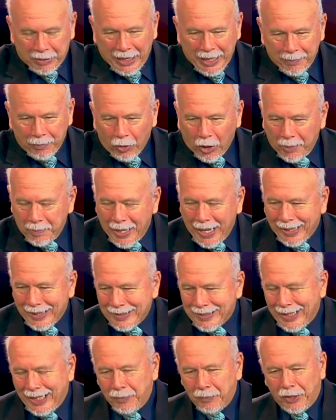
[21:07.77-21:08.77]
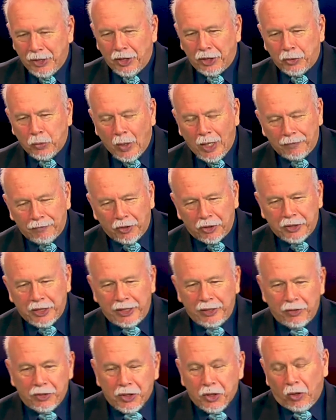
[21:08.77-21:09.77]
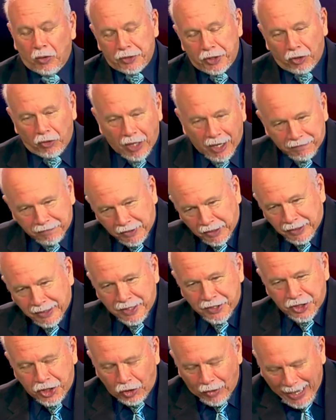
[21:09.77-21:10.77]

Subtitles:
Playboy magazine when you're 12, 13 years old, you're off the list.